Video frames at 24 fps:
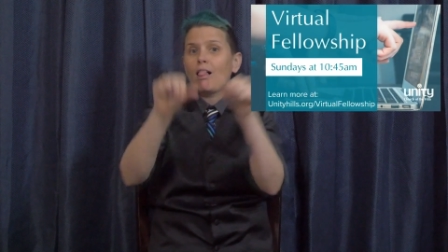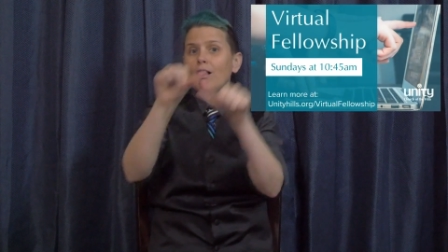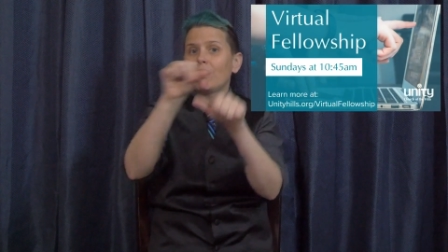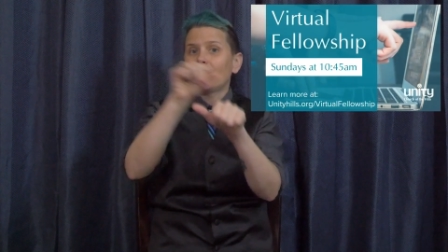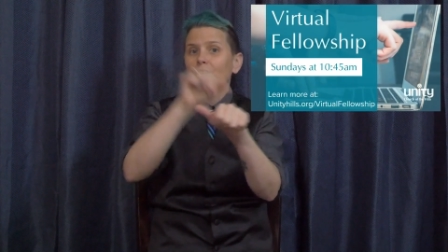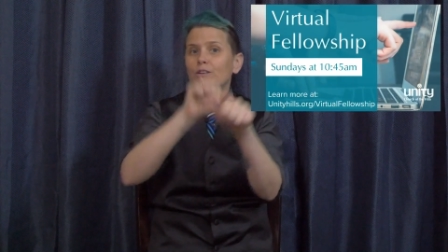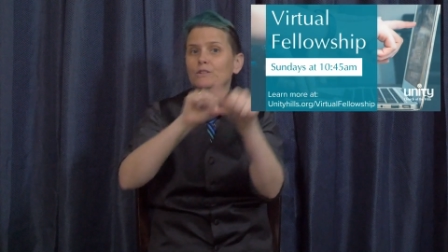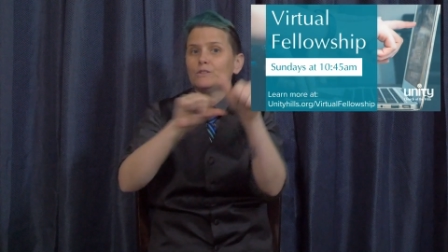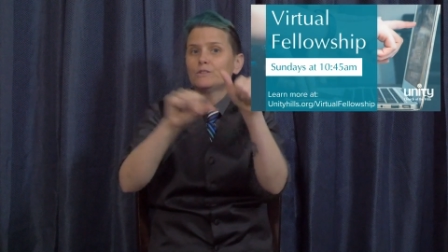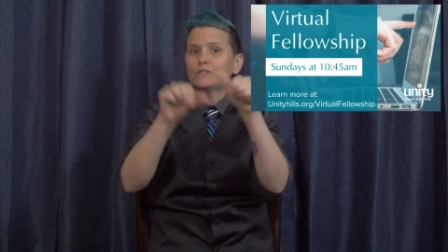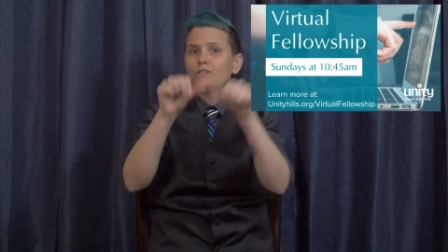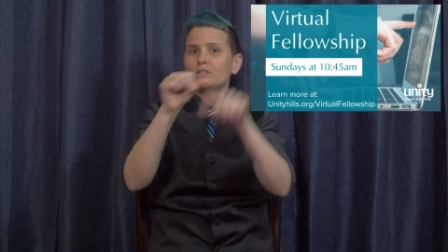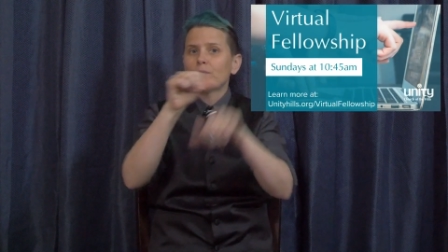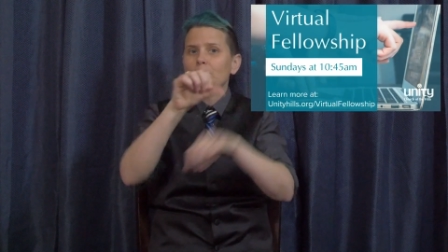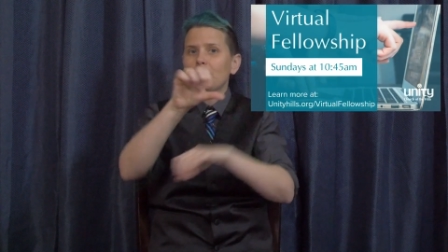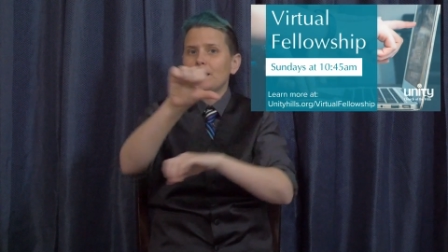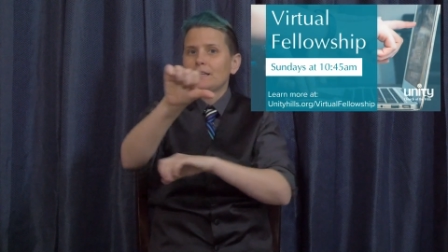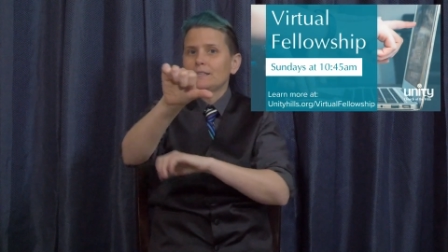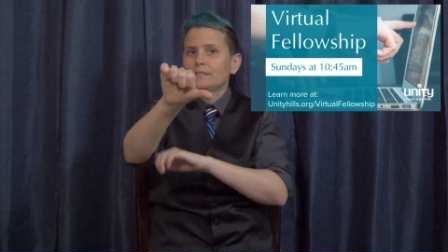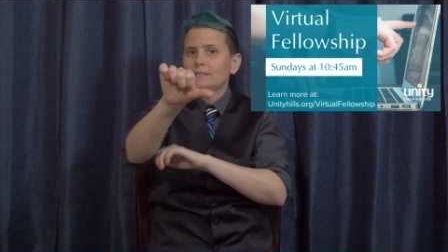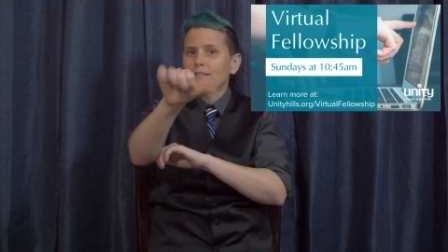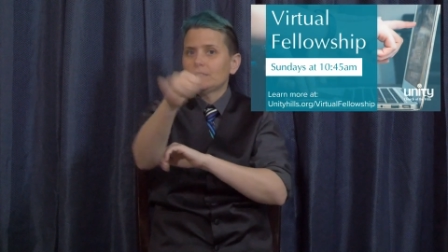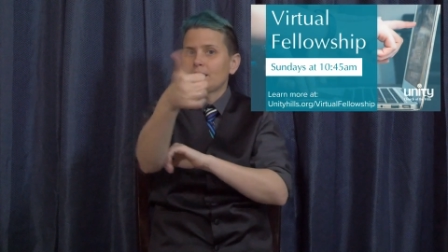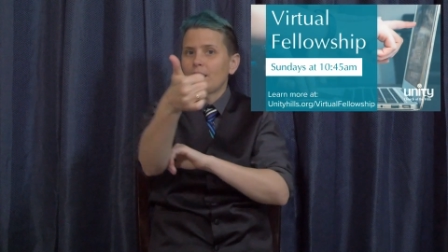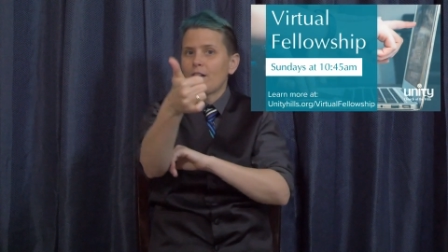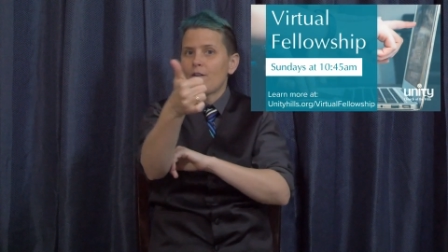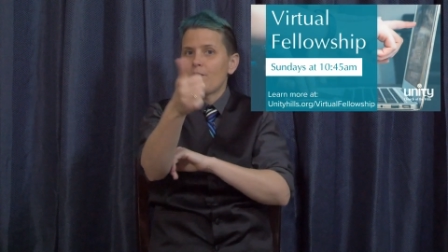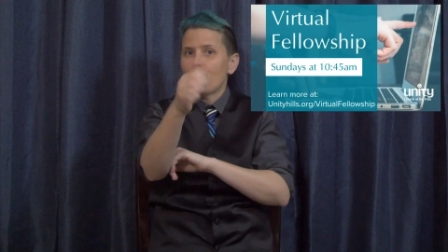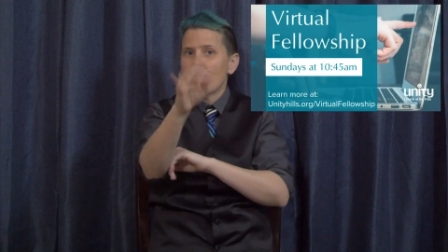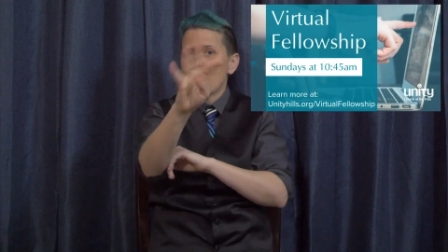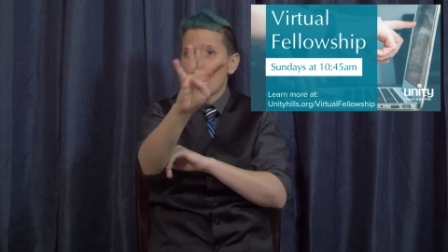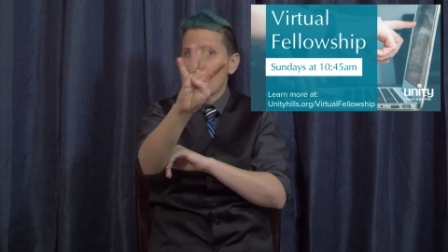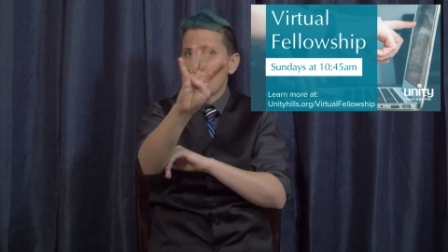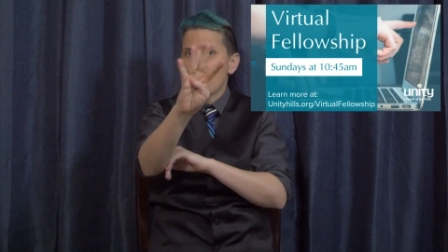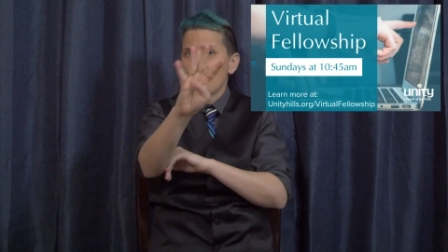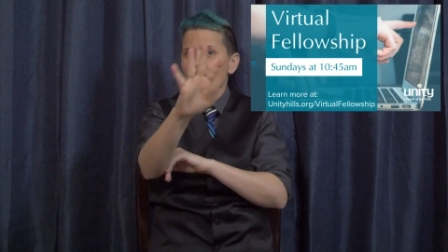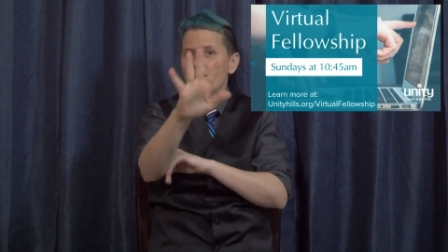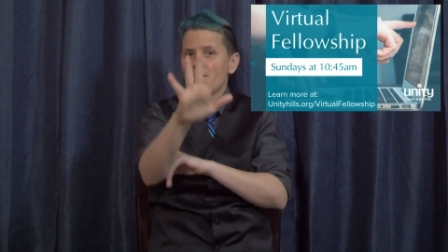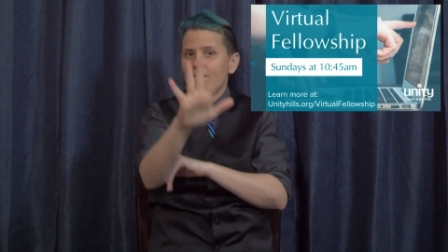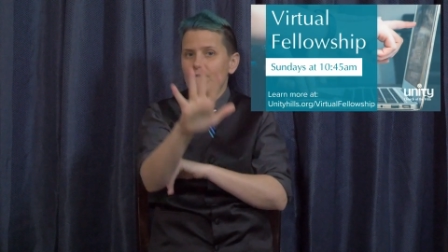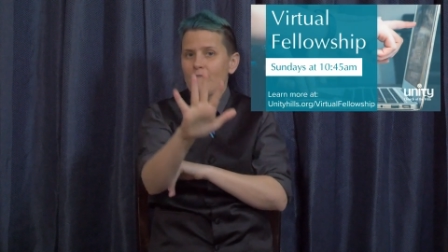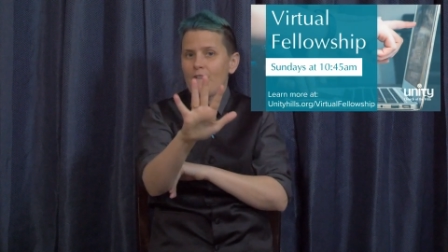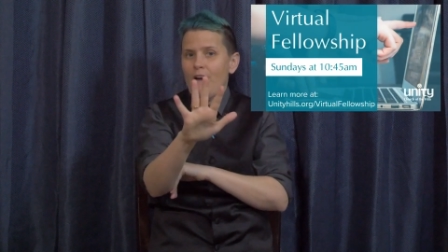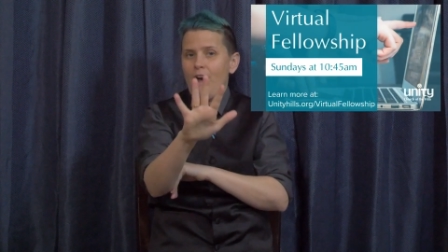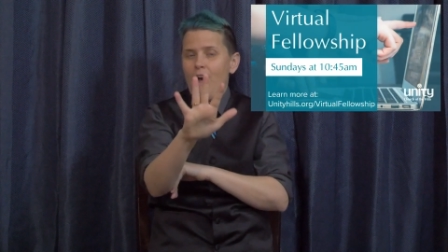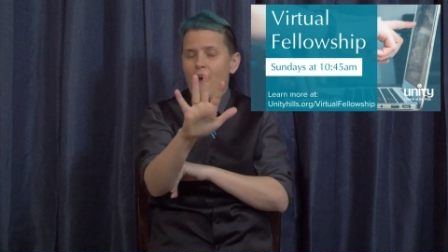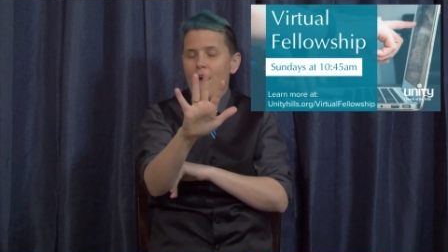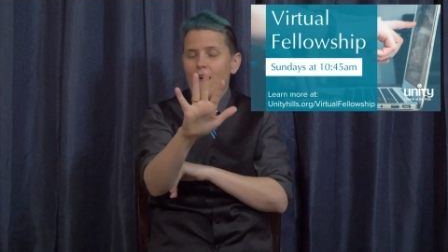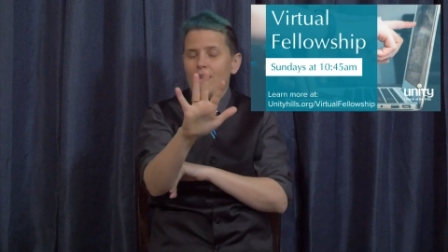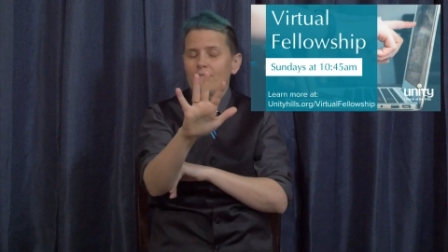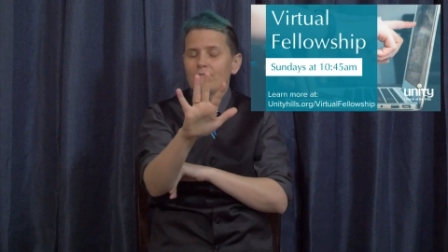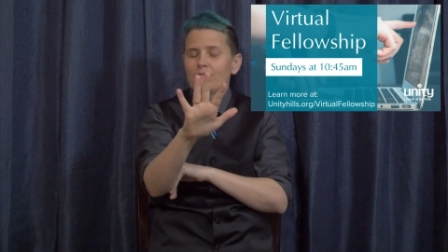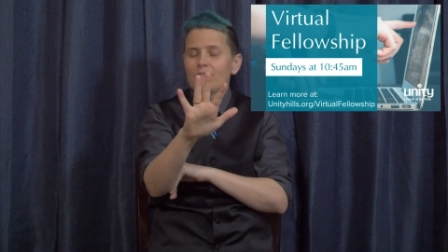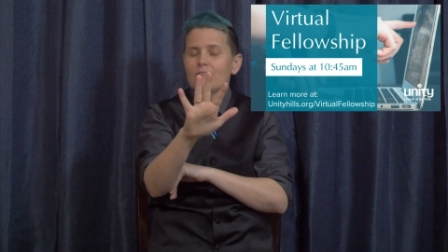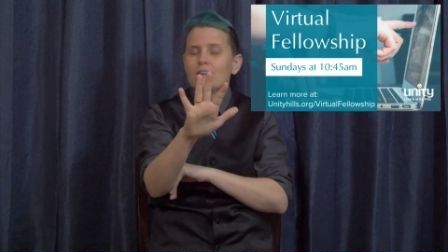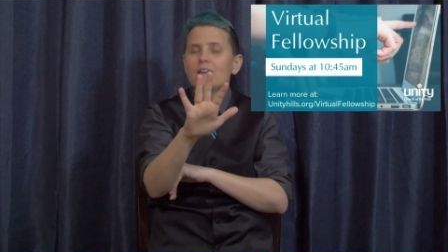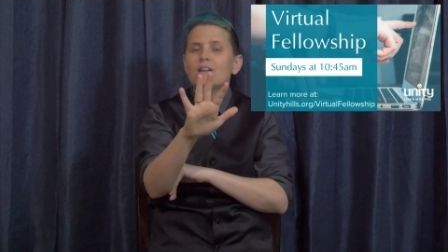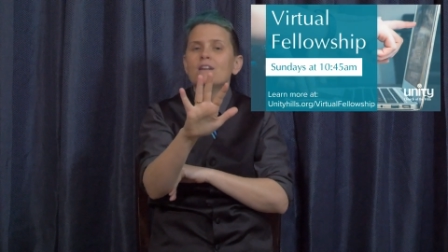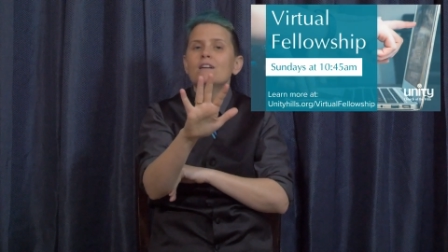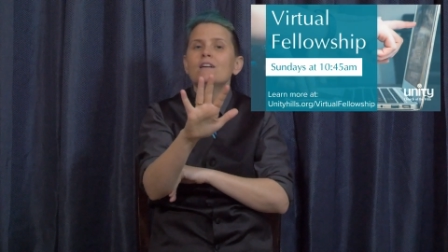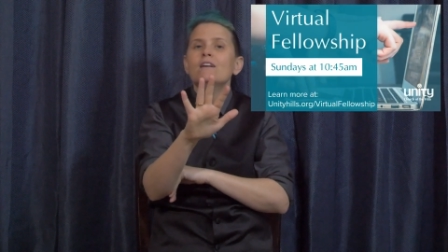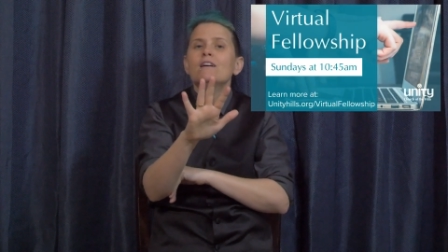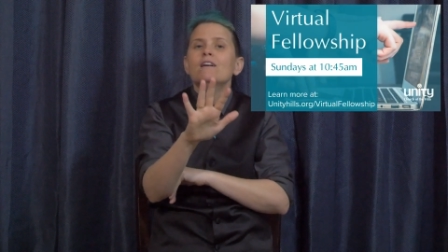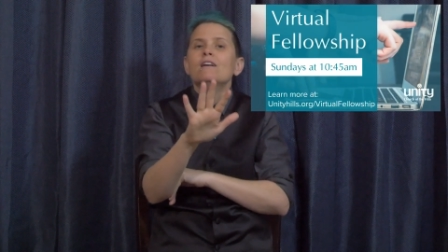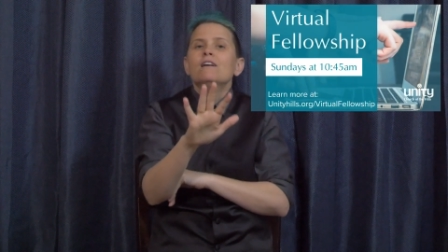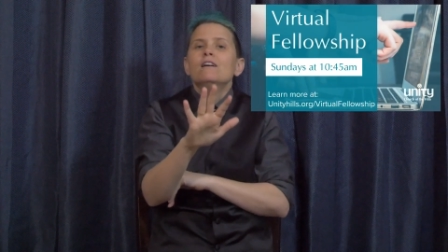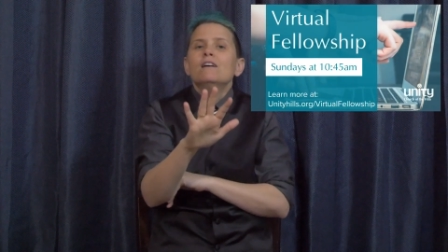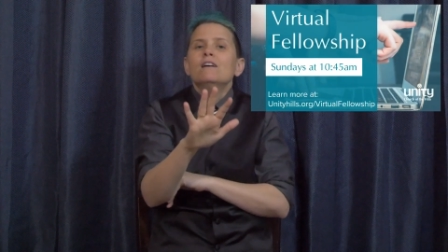prior to our main Easter service.